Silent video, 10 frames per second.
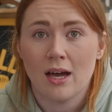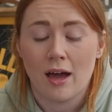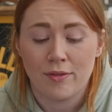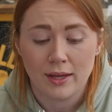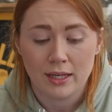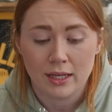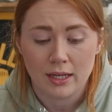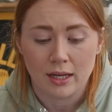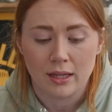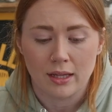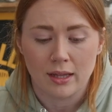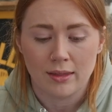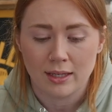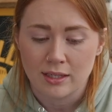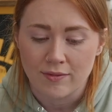I think
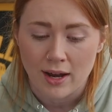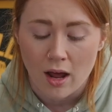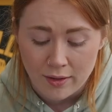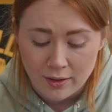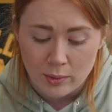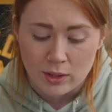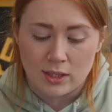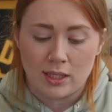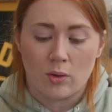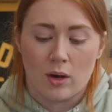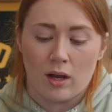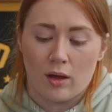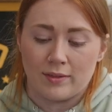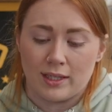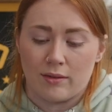this event, I think we could see quite a
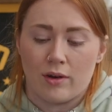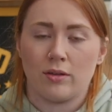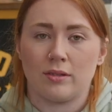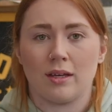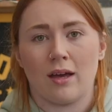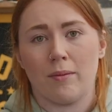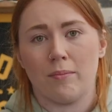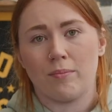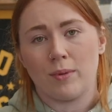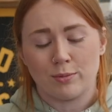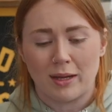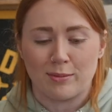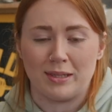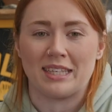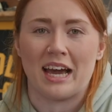lot of zeros, which
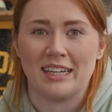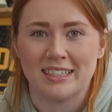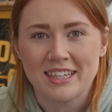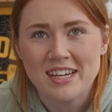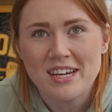makes me sad.